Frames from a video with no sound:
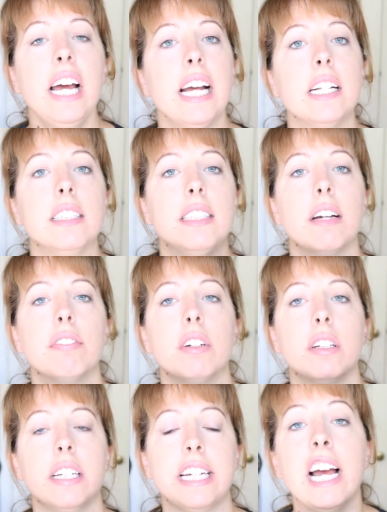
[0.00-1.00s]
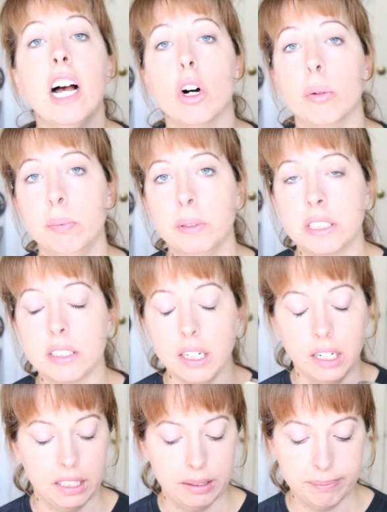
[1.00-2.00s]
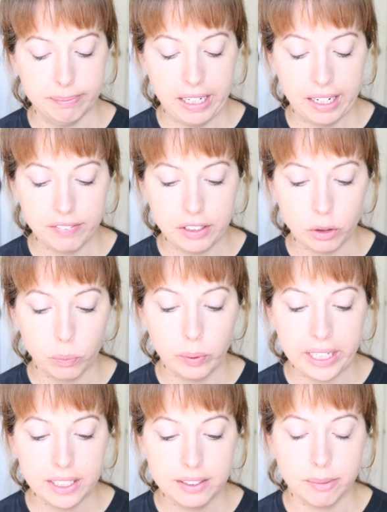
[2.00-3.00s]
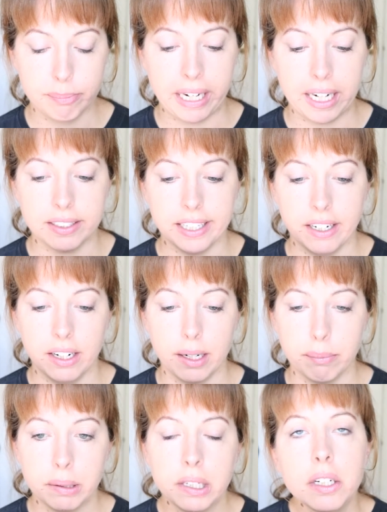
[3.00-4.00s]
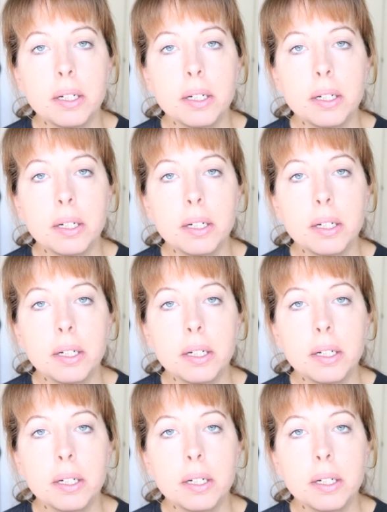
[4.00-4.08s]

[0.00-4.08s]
it definitely helps um, having the weight to back that up